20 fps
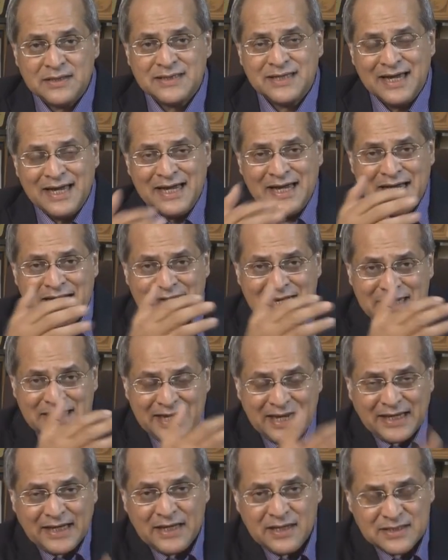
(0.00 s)
is
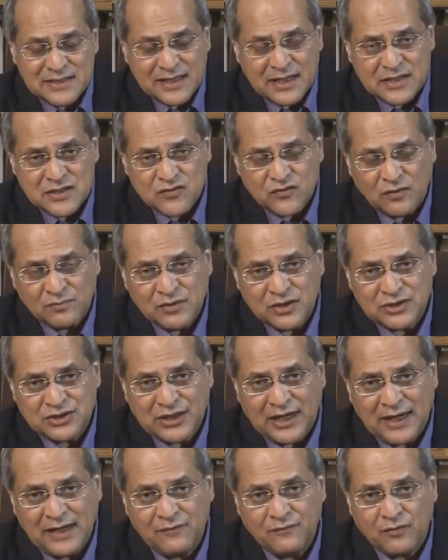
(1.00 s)
taking cells from the
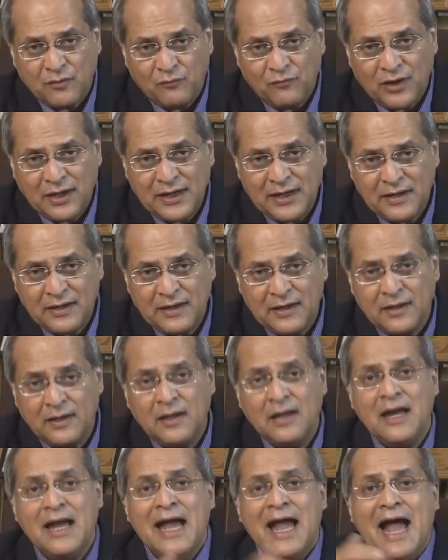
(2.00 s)
child from one
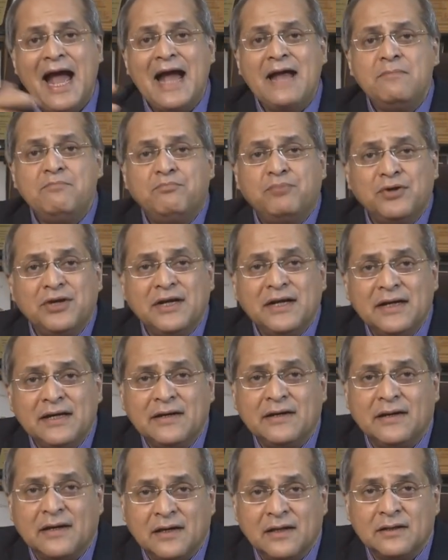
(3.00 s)
area and putting
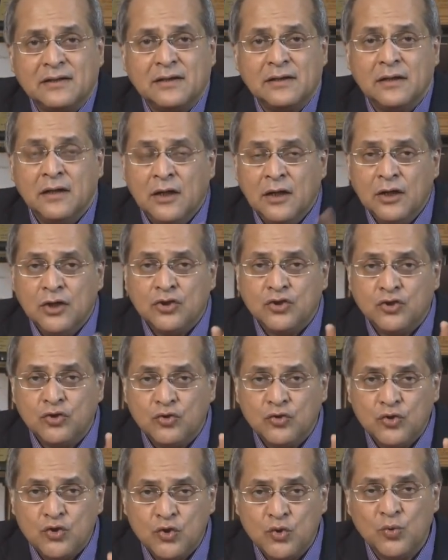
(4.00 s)
it in another
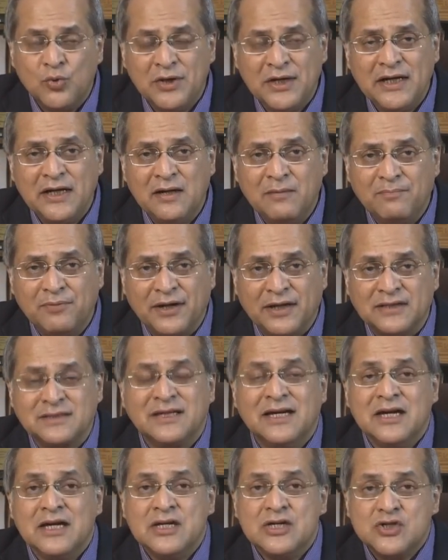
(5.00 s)
through two needle
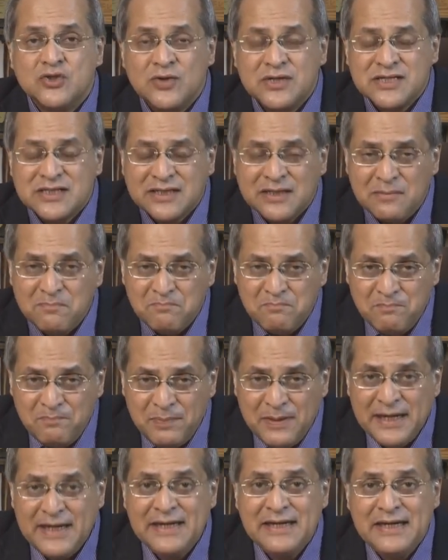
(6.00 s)
pricks. So it's
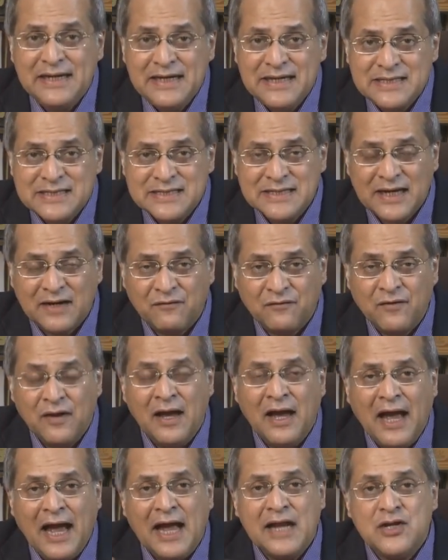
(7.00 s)
completely safe,
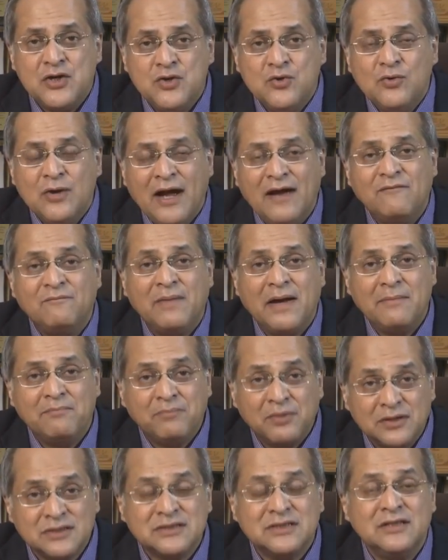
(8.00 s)
and you have my
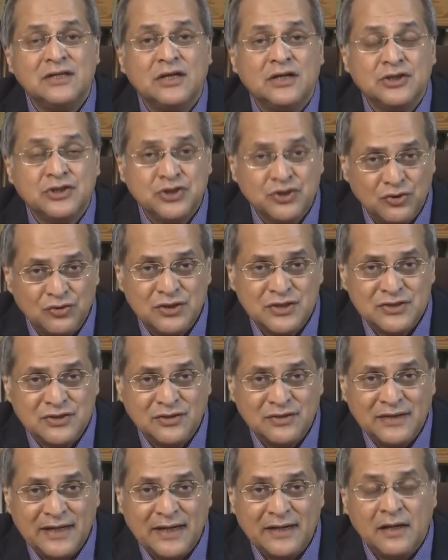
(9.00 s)
personal
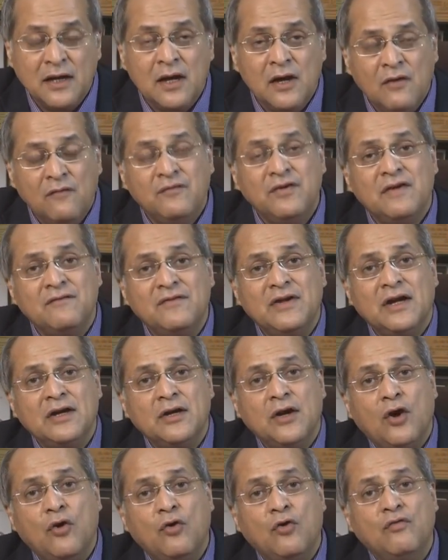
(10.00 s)
assurance on that. We have
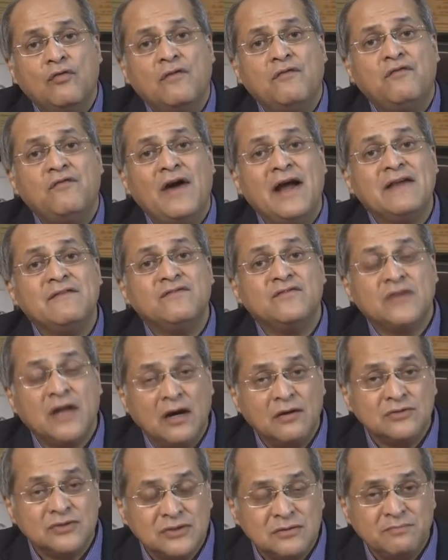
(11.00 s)
done now over
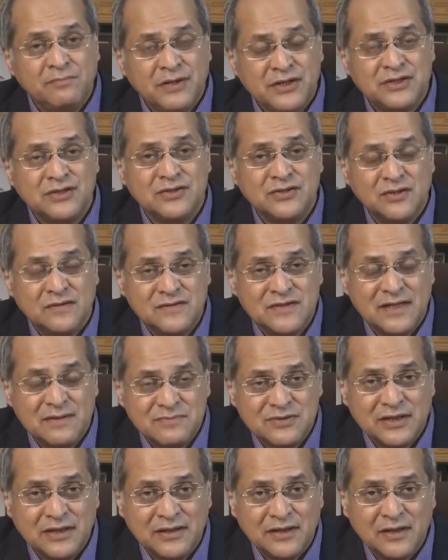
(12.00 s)
5,000 patients of
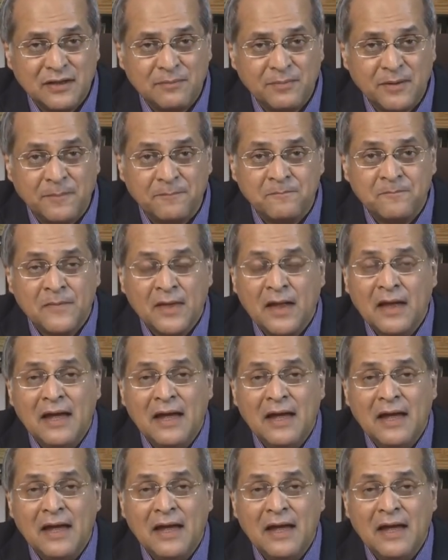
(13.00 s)
stem cell therapy,